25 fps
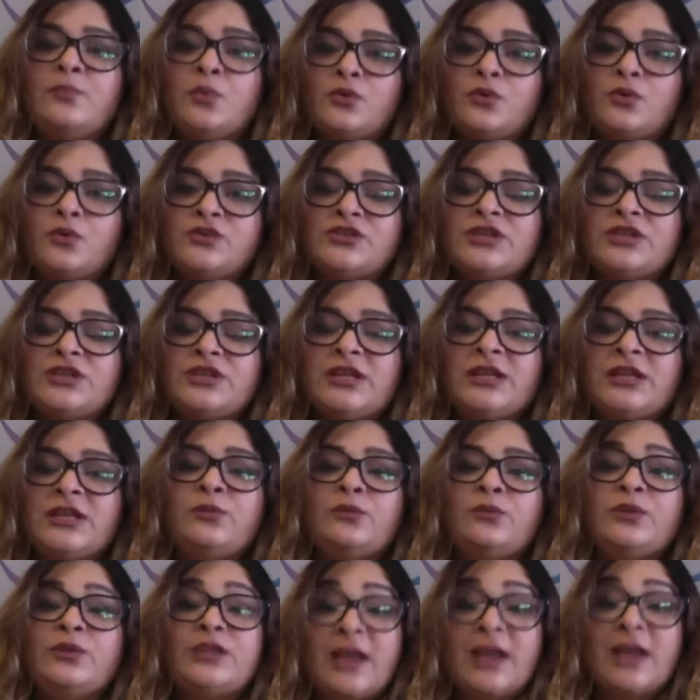posting
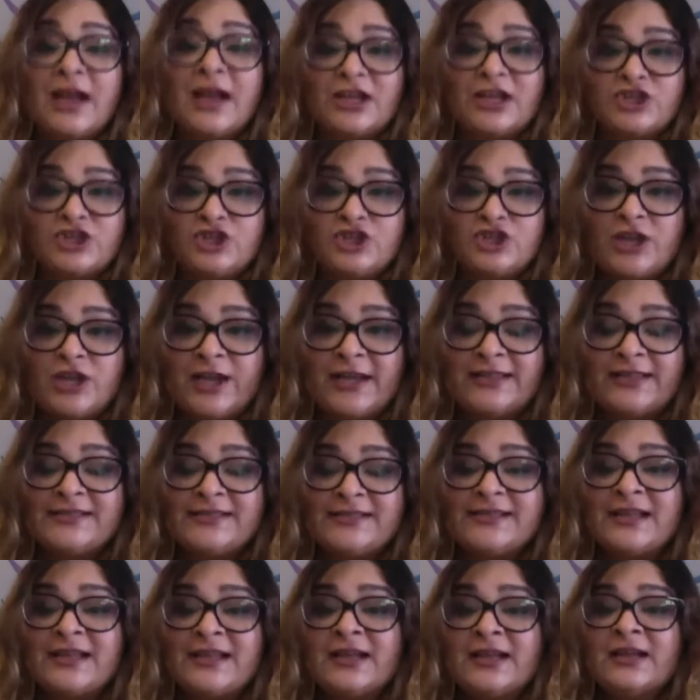with
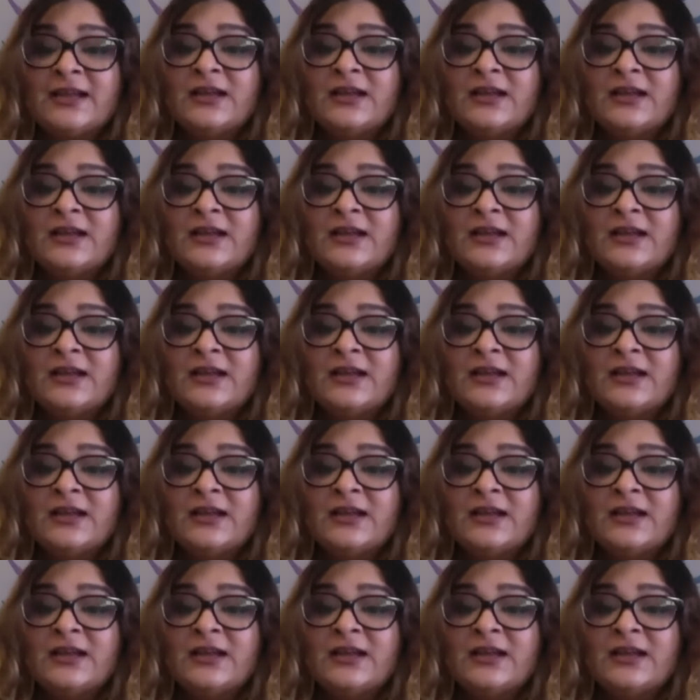hashtags,